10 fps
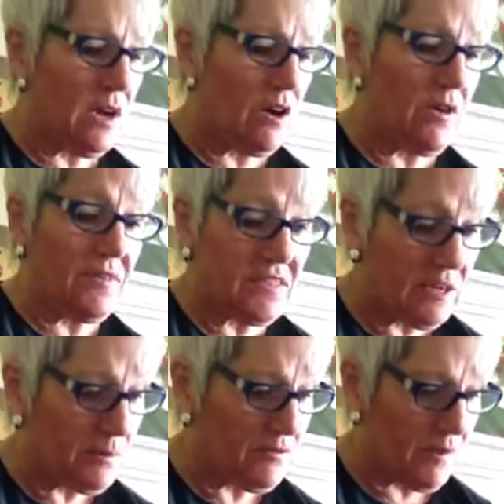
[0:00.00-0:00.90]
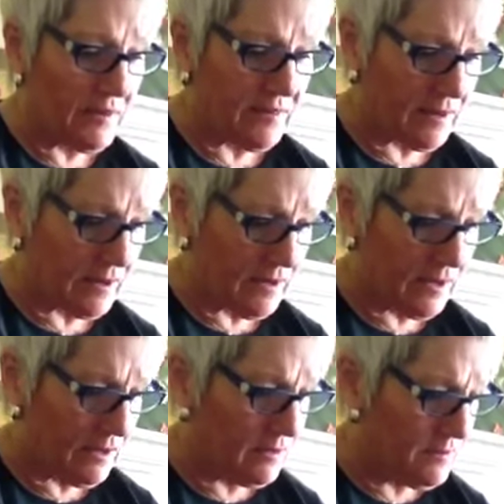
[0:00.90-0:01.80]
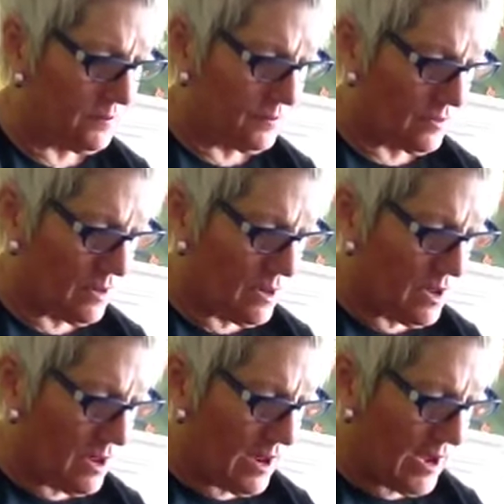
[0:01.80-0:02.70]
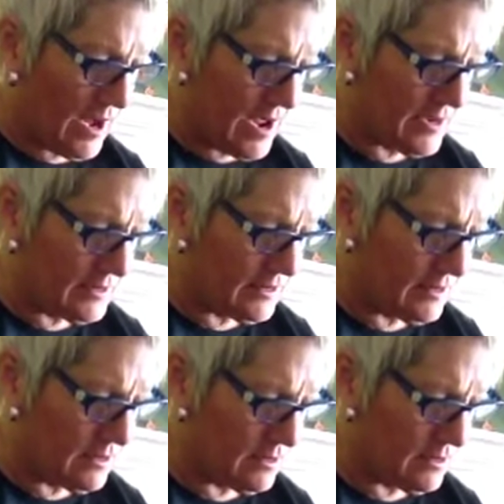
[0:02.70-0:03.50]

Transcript: are on the tip of my second needle. And